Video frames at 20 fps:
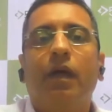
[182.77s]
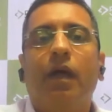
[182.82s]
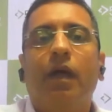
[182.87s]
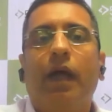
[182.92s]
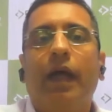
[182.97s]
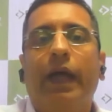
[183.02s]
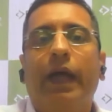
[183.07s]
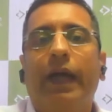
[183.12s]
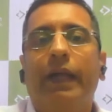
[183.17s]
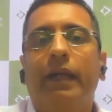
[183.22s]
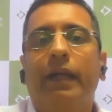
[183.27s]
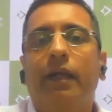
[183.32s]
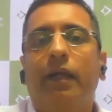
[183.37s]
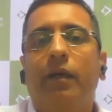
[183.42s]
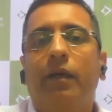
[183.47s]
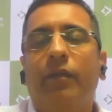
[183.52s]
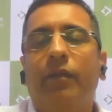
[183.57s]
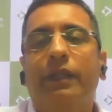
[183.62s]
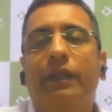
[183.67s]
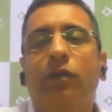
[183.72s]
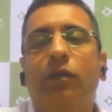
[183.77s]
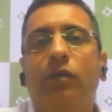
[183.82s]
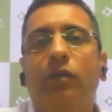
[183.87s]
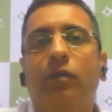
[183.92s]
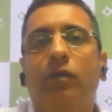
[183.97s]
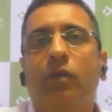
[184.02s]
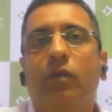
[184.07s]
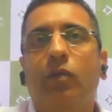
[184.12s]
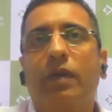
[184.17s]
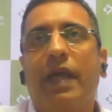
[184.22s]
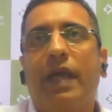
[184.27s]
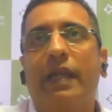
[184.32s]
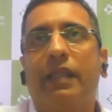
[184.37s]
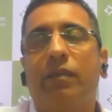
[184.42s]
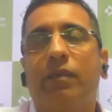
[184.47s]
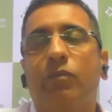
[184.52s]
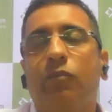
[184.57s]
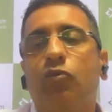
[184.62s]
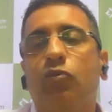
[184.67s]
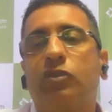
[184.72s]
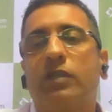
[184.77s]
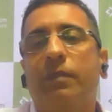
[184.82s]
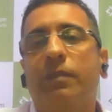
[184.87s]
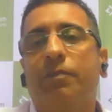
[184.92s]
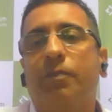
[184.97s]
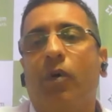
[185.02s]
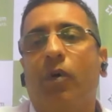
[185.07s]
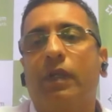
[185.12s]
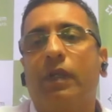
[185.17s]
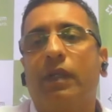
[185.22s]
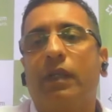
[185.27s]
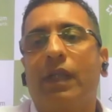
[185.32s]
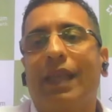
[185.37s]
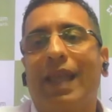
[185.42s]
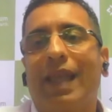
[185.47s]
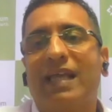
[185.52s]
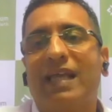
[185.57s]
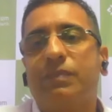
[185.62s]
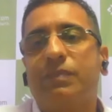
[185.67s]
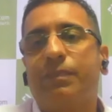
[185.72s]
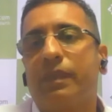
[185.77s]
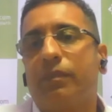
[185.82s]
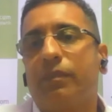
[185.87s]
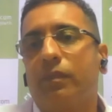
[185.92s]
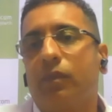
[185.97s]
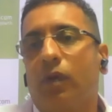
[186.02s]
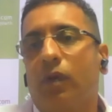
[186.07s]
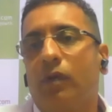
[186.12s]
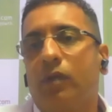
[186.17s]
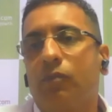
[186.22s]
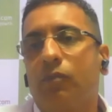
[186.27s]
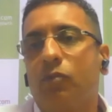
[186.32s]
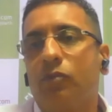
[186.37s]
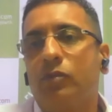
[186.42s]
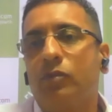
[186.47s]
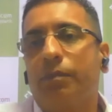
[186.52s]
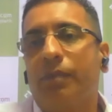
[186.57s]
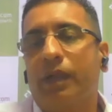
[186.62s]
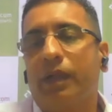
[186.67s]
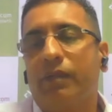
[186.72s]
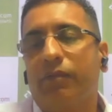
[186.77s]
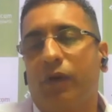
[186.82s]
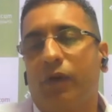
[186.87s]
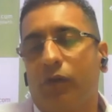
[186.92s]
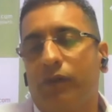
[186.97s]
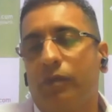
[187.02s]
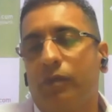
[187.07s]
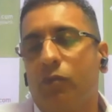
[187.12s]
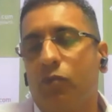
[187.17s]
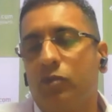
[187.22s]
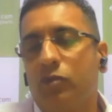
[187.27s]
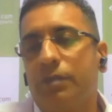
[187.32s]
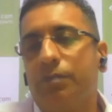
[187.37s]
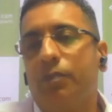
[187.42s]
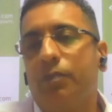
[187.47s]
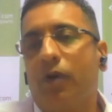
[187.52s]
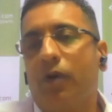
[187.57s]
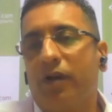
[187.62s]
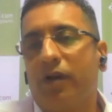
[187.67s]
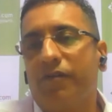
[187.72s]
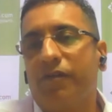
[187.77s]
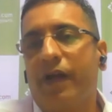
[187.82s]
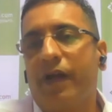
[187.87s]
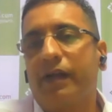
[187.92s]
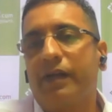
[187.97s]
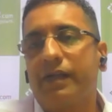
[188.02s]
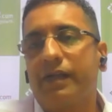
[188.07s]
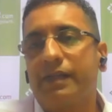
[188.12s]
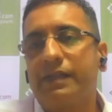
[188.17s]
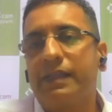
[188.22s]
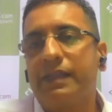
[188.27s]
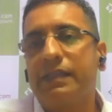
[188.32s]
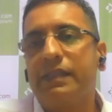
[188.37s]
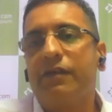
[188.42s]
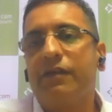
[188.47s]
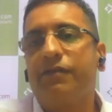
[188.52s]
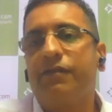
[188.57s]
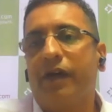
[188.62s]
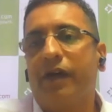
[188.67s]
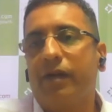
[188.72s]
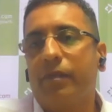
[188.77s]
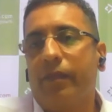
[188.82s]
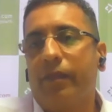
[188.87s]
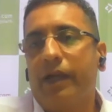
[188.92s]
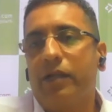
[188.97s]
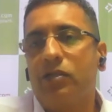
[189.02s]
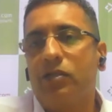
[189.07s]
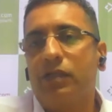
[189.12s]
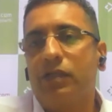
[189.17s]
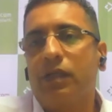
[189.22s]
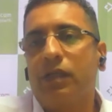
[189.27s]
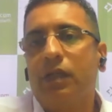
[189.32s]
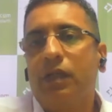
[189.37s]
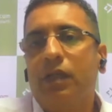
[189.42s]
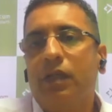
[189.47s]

And when you look at the most important, the last but not the most, but one of the most important factors is the fund manager,